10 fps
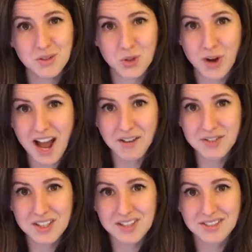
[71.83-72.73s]

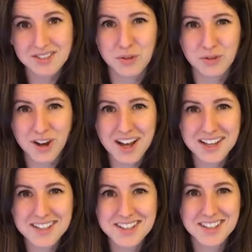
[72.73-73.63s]
draft,
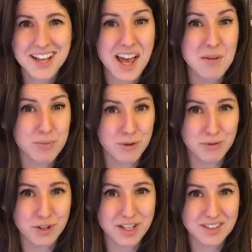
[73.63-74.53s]
revise, and
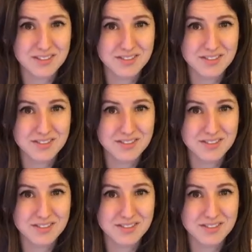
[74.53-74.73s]
proofread.